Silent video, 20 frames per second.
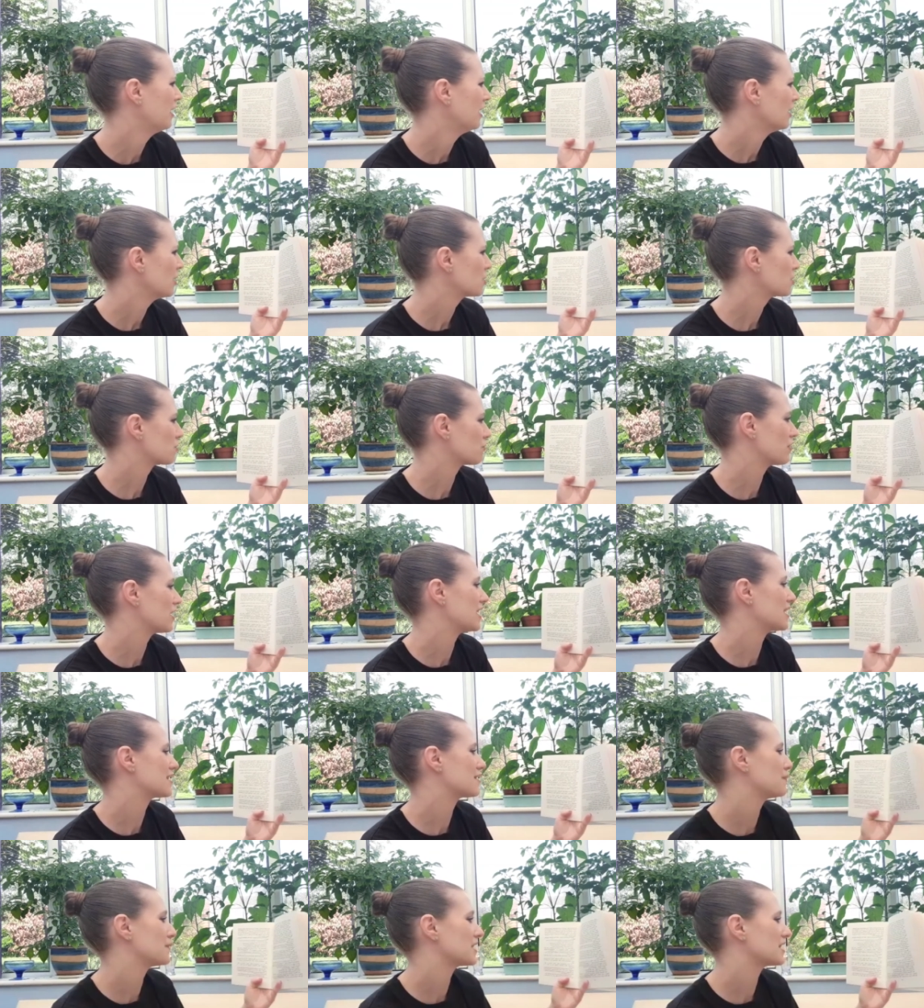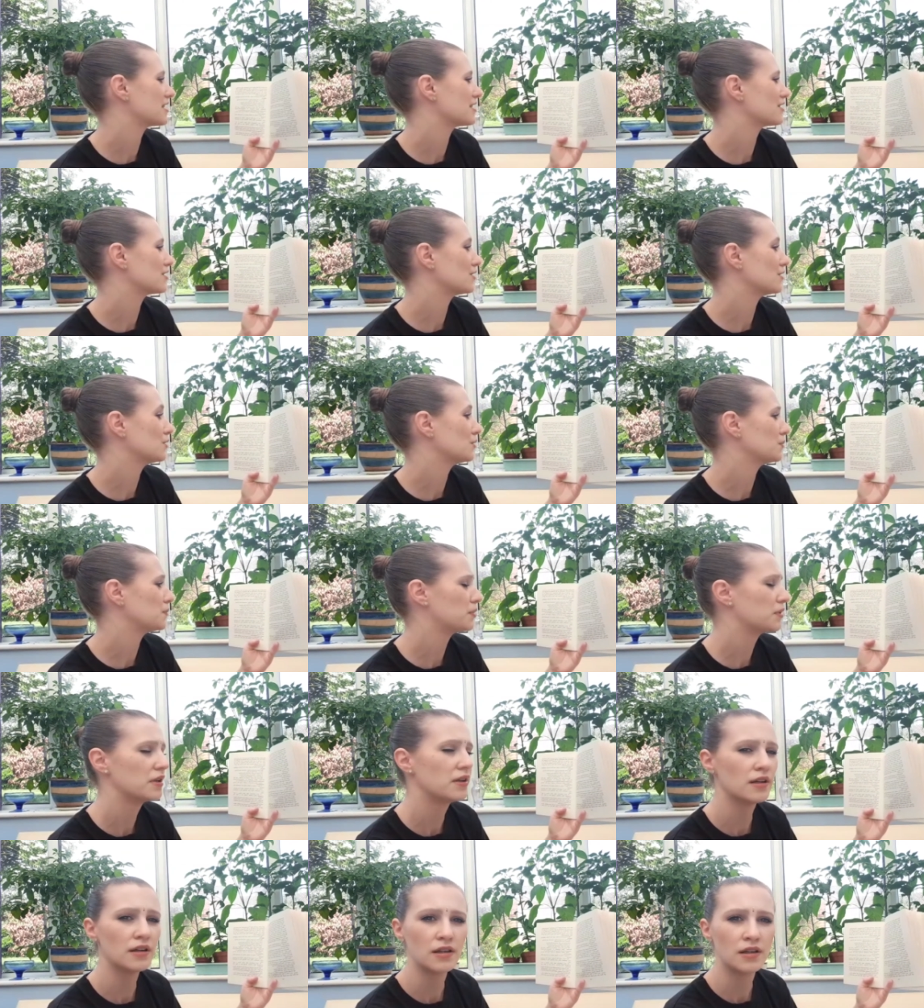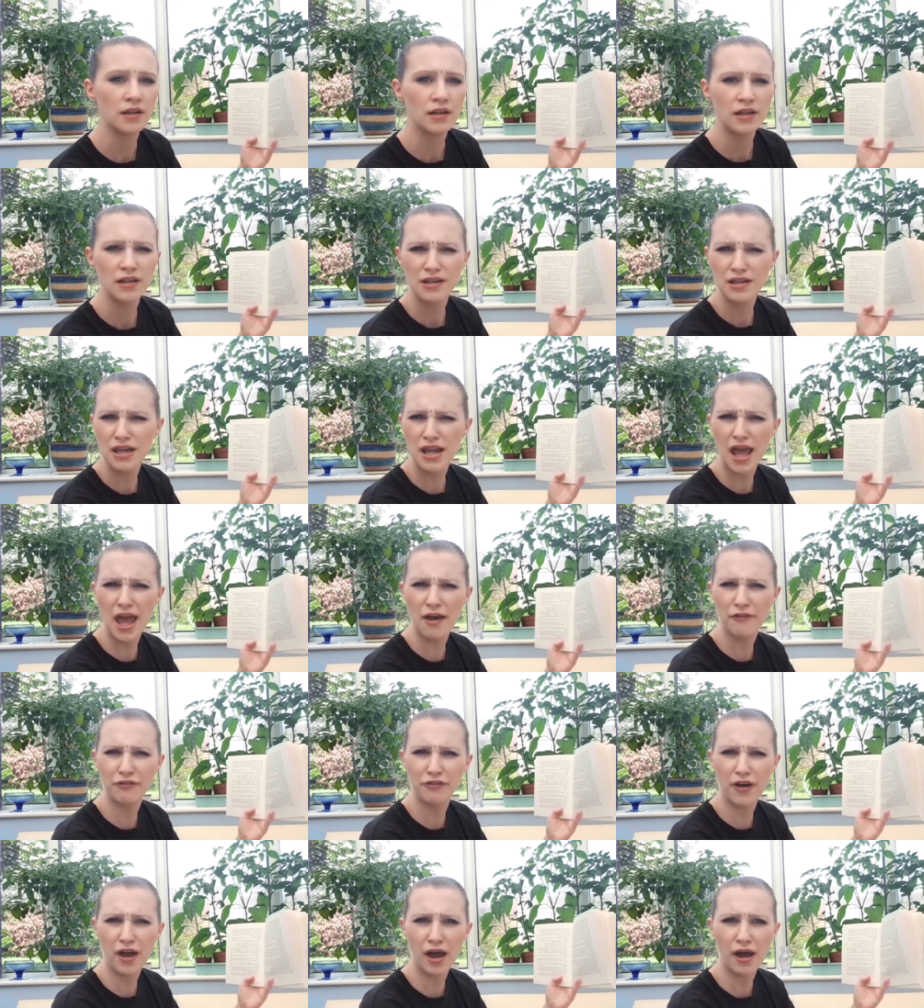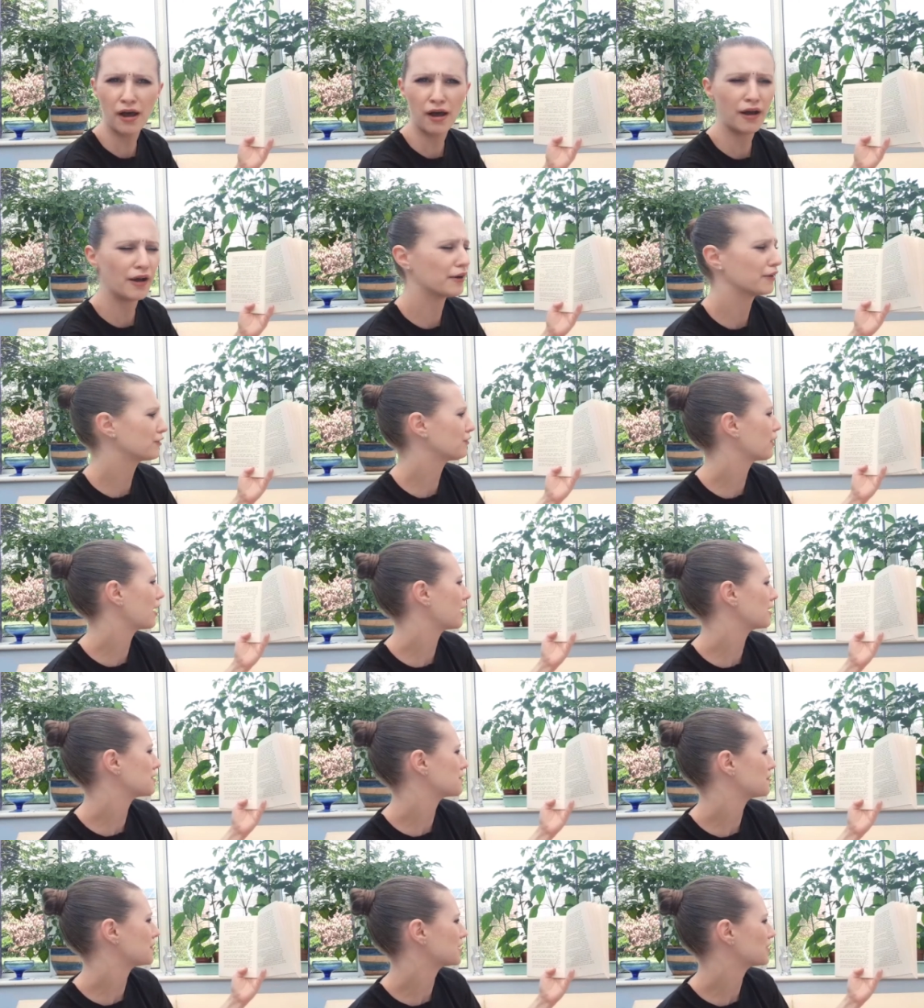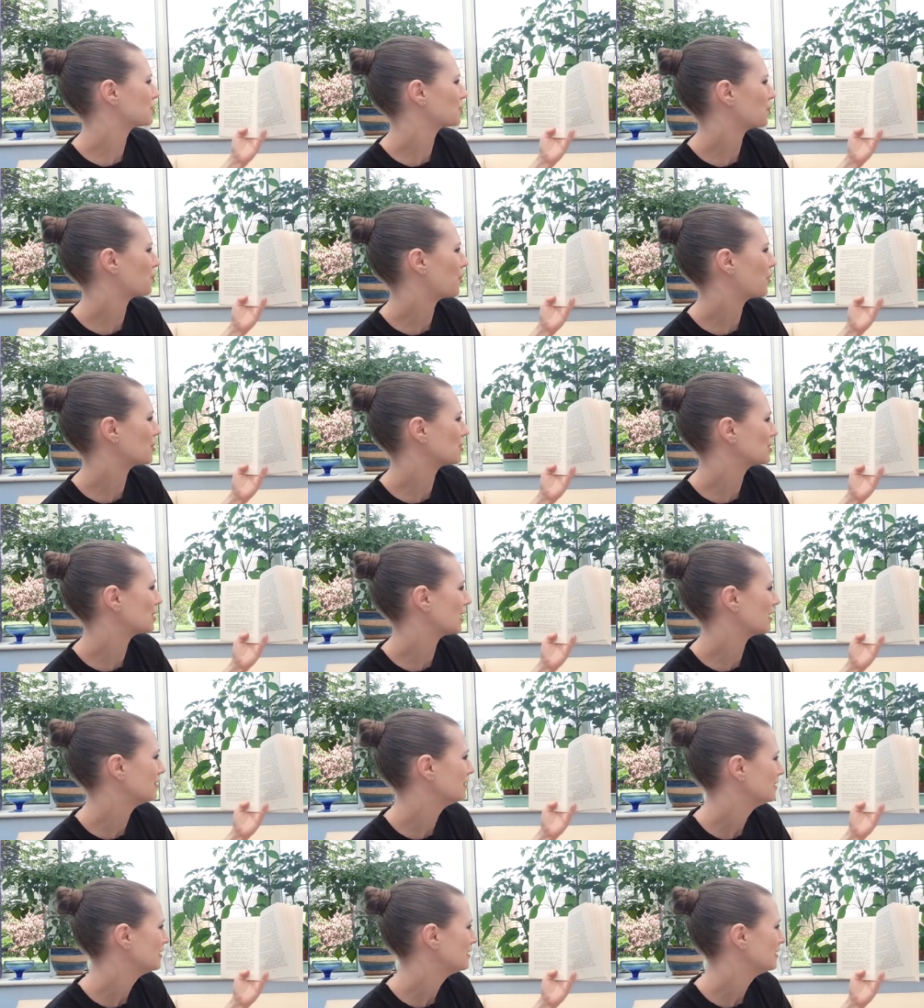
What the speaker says: shrieked Mrs. Gloop. "Never!" cried Mr. Wonka.